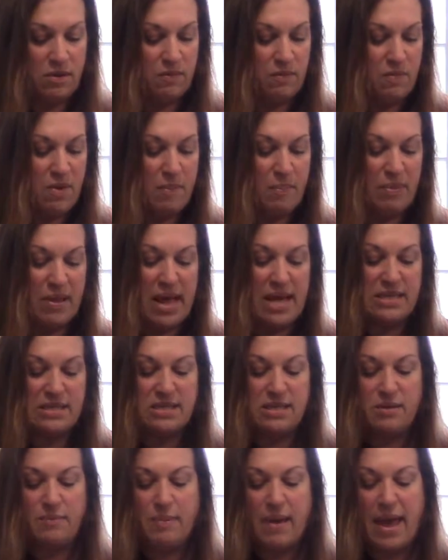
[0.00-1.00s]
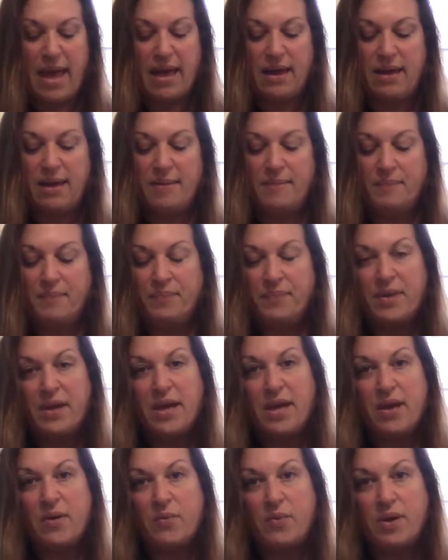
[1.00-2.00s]
my plastic bag,
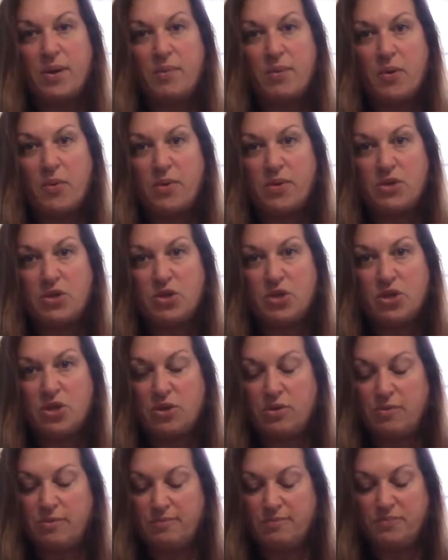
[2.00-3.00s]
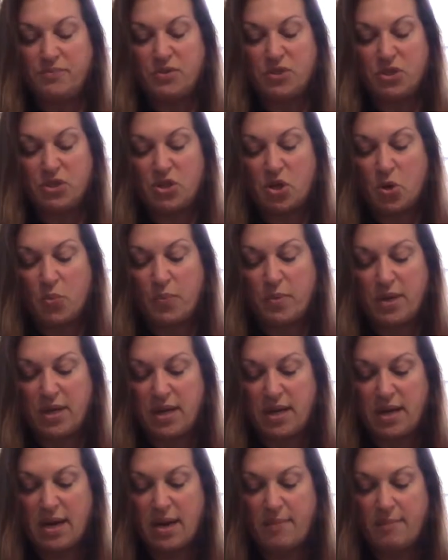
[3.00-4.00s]
and what I'm going to do is open
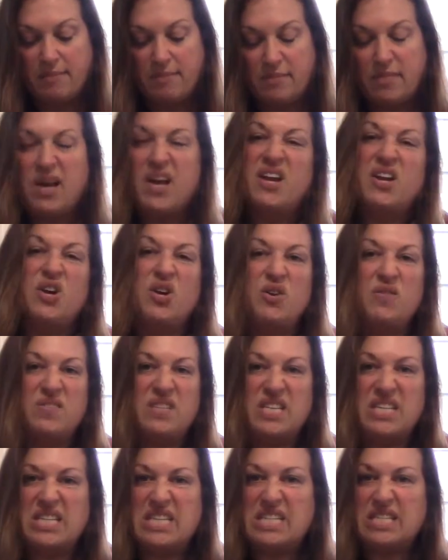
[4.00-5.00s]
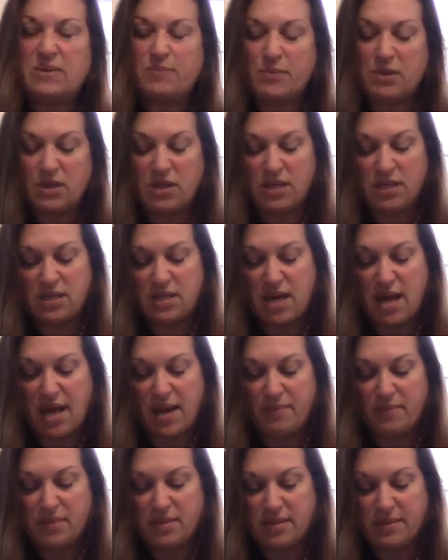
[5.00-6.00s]
it up. I know you've seen this a million
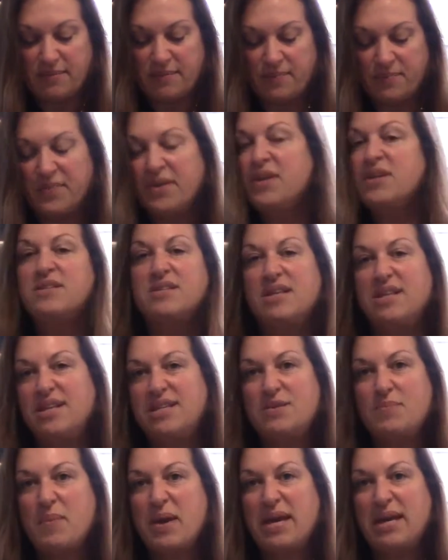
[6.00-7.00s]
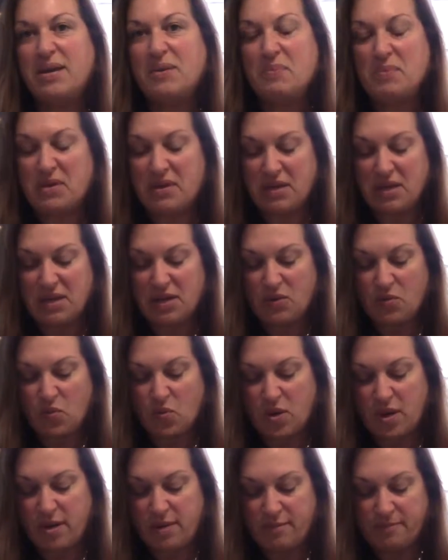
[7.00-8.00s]
times, so let's make it
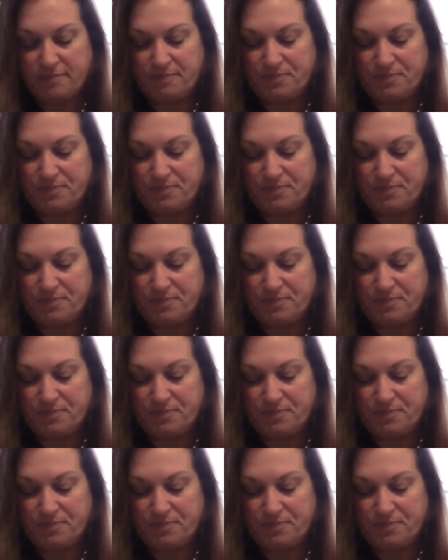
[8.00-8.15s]
1,000,001.